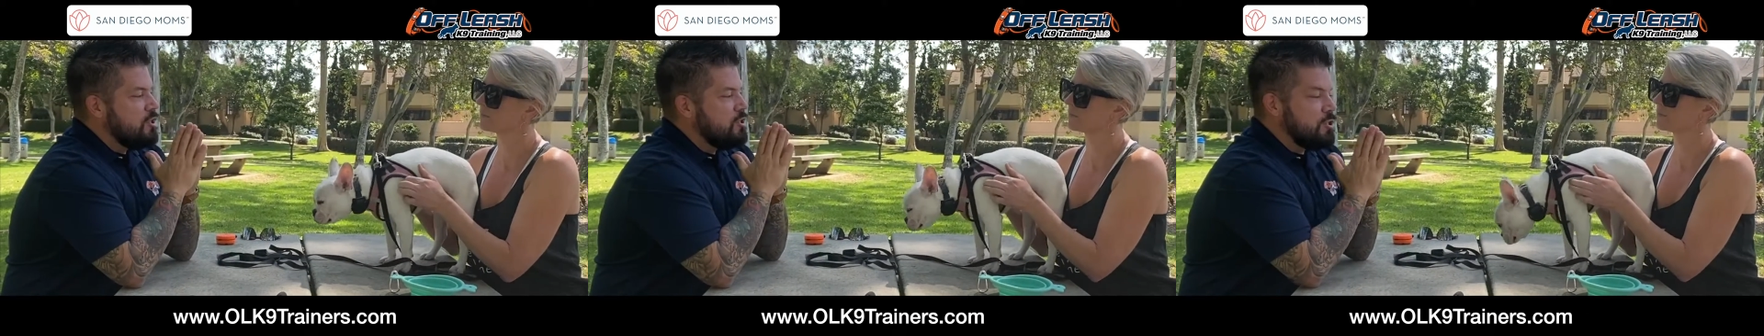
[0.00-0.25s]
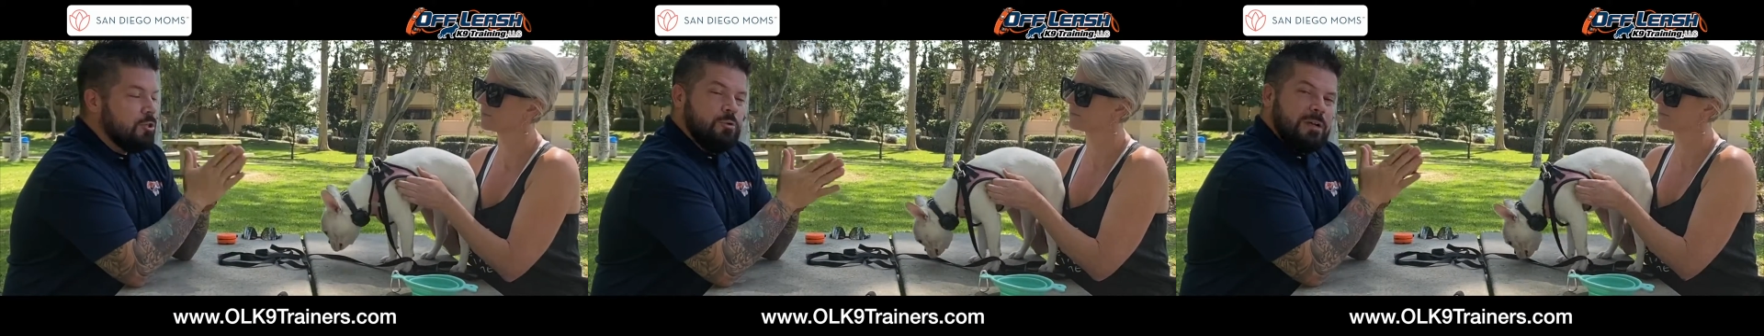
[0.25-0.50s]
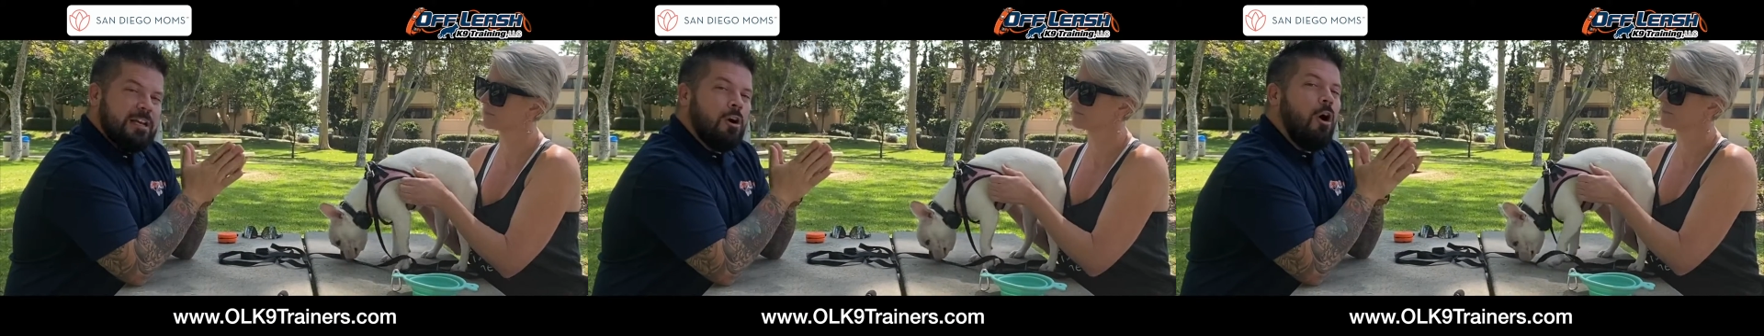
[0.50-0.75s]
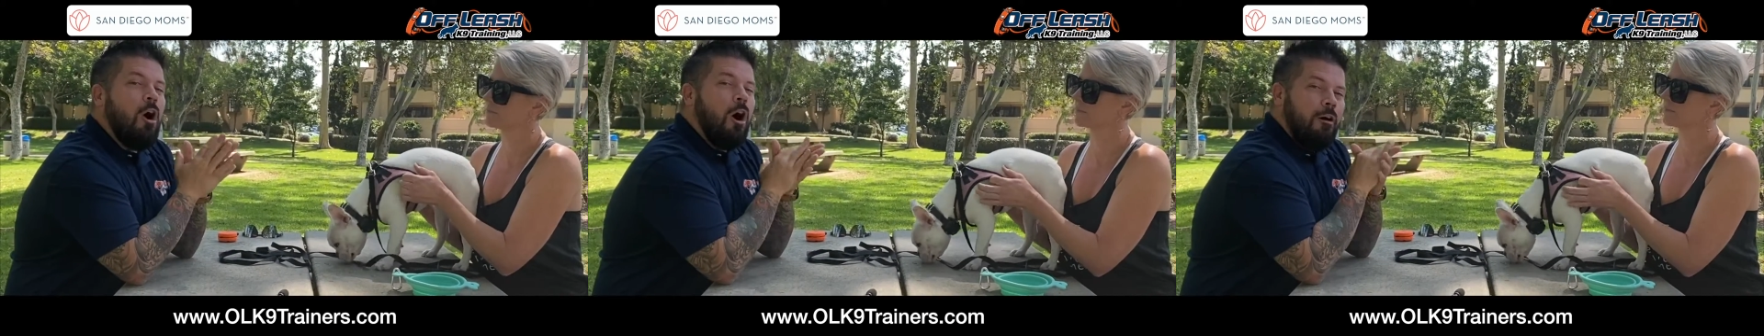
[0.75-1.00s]
2-week
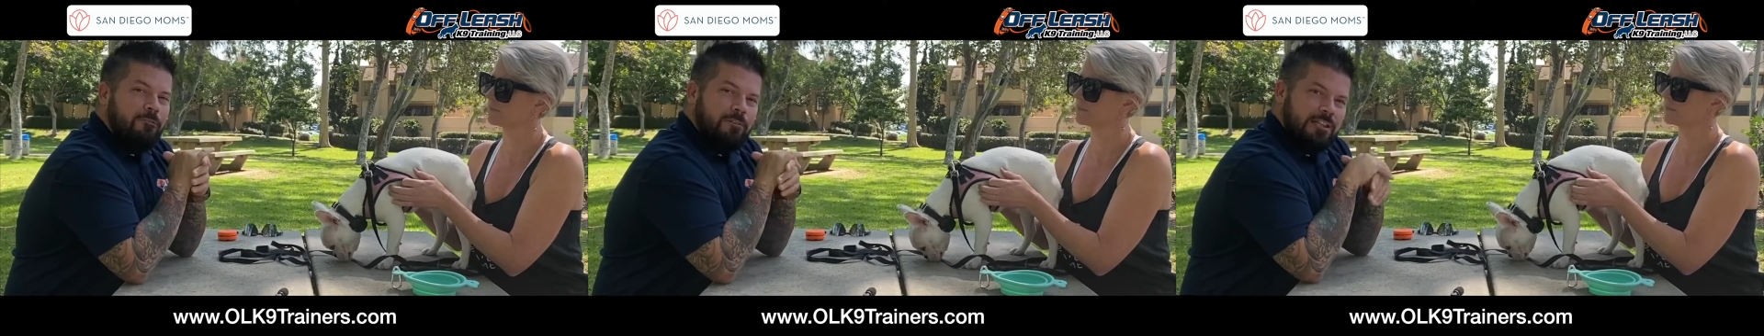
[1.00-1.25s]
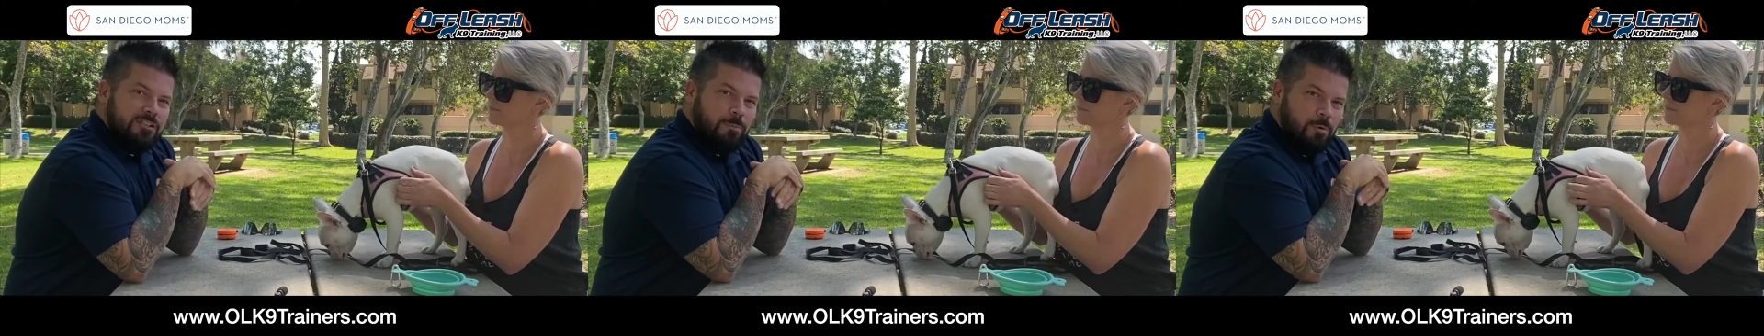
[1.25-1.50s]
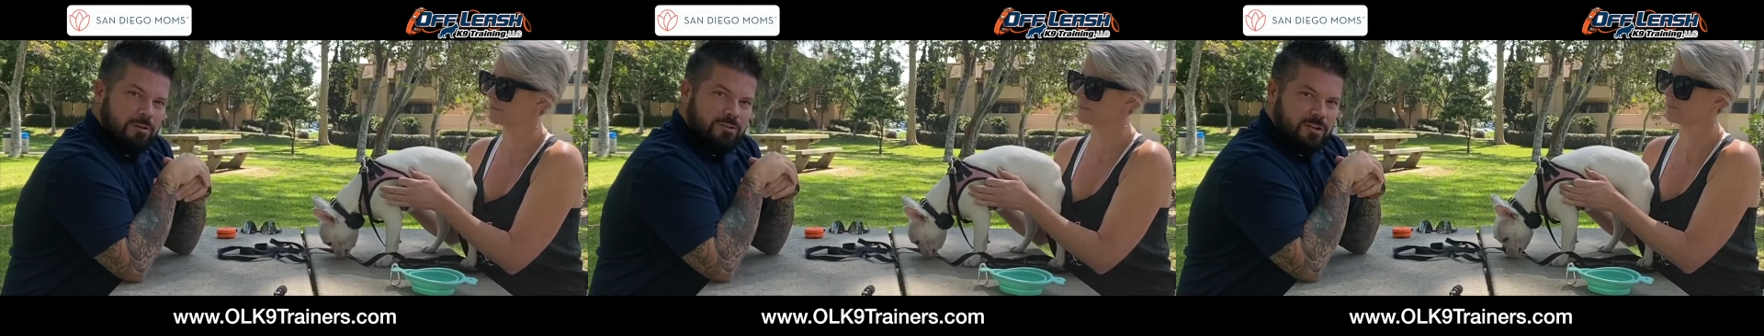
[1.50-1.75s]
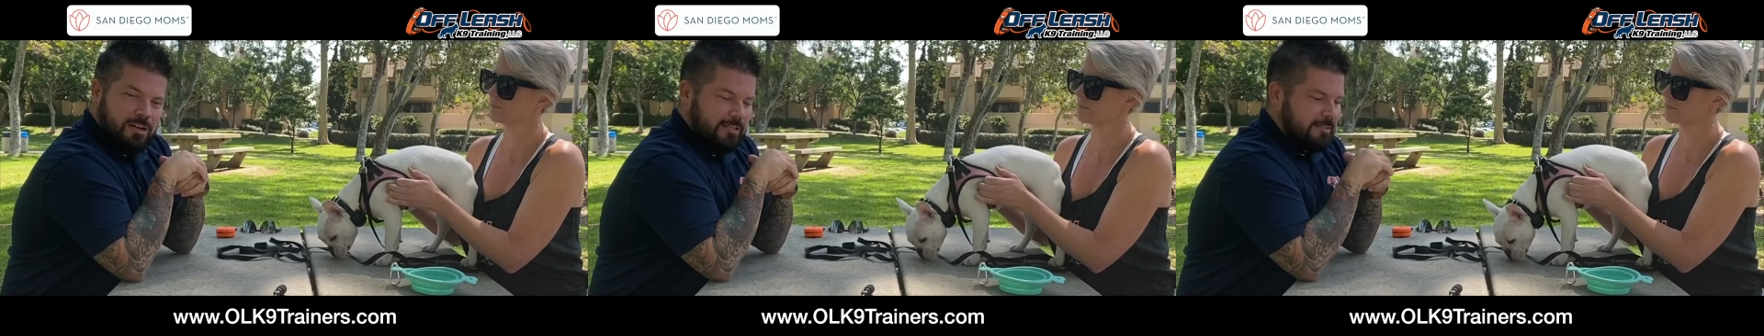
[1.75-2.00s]
off-leash board and
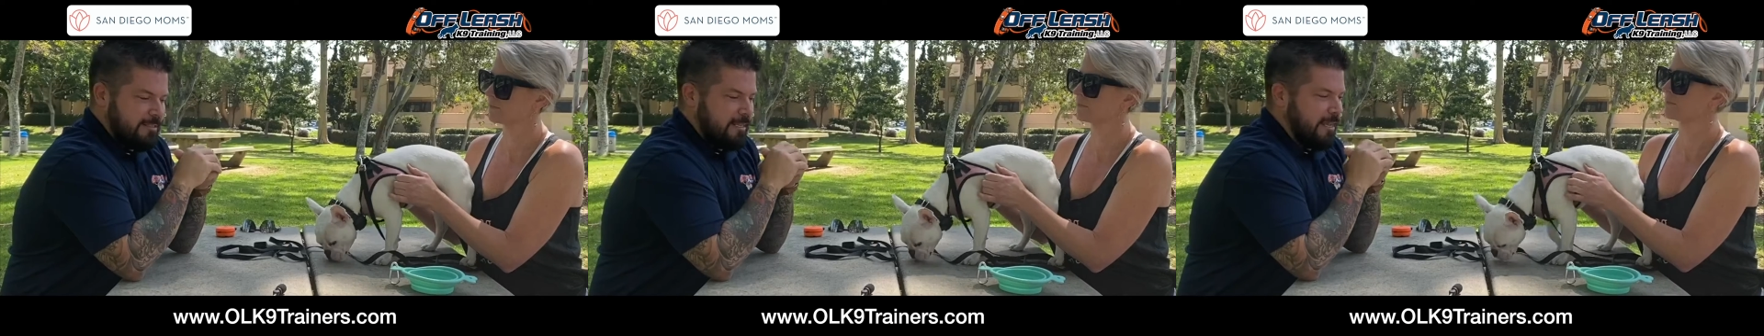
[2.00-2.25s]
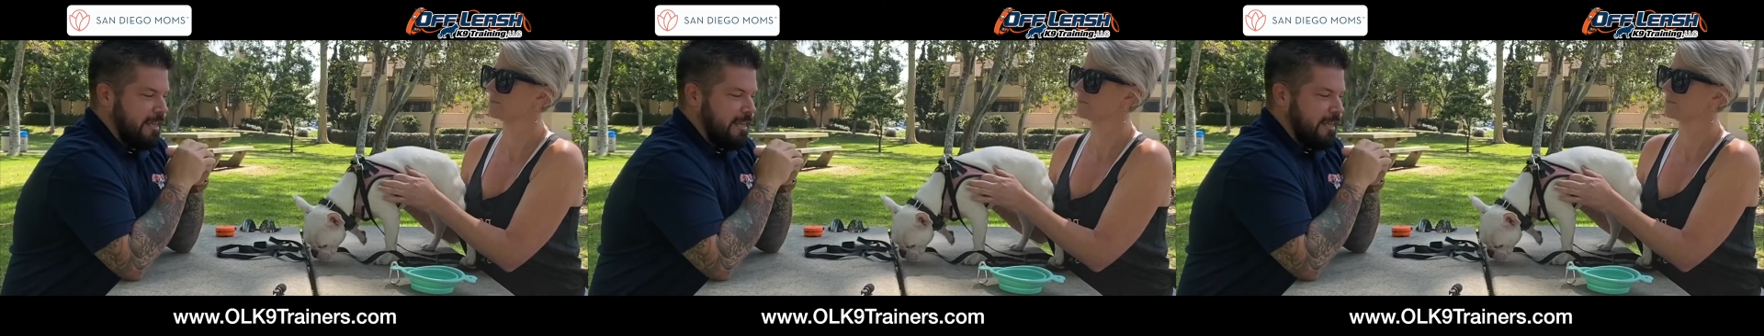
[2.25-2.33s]
trains,